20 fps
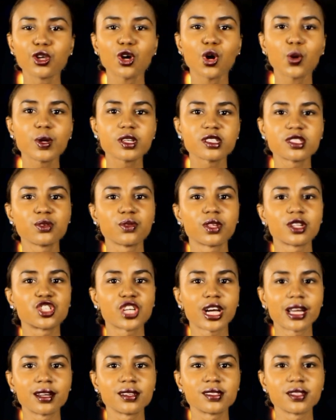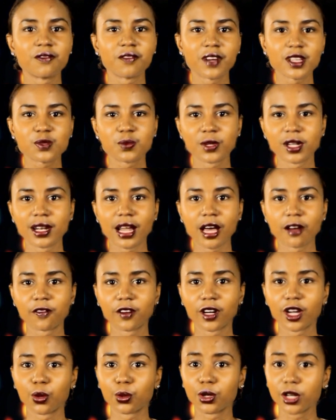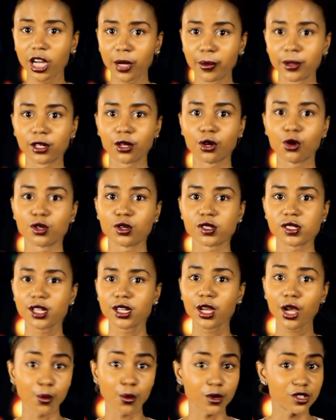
We always knew that China's investment in Africa Africa would come at a cost.